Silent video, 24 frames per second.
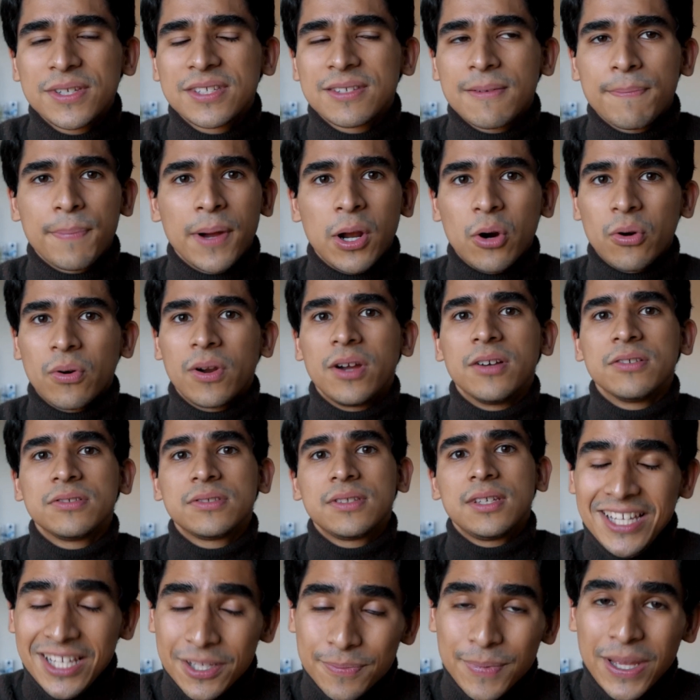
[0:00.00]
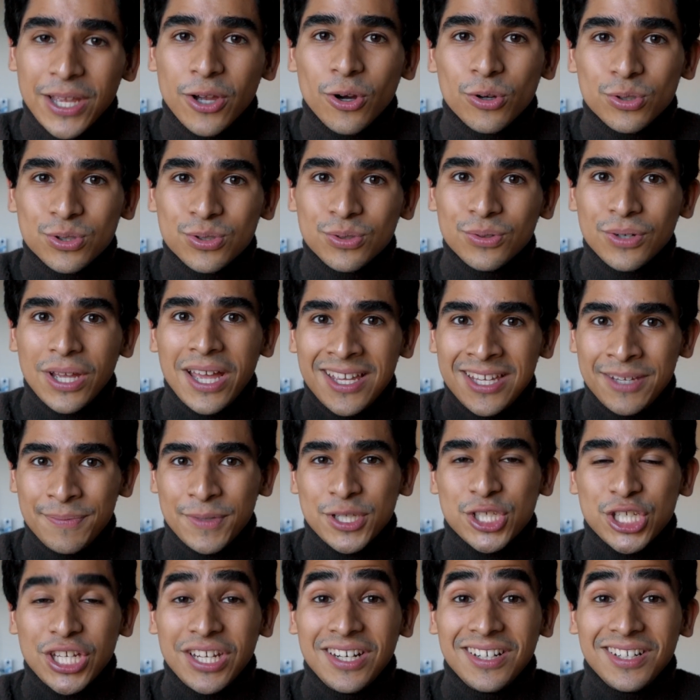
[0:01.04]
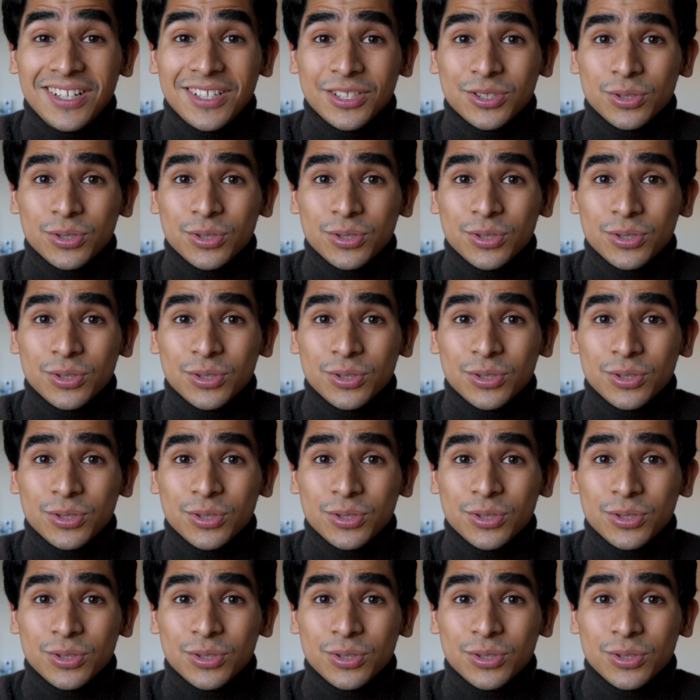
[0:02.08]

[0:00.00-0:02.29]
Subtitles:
is a powerhouse. This is my go-to image editing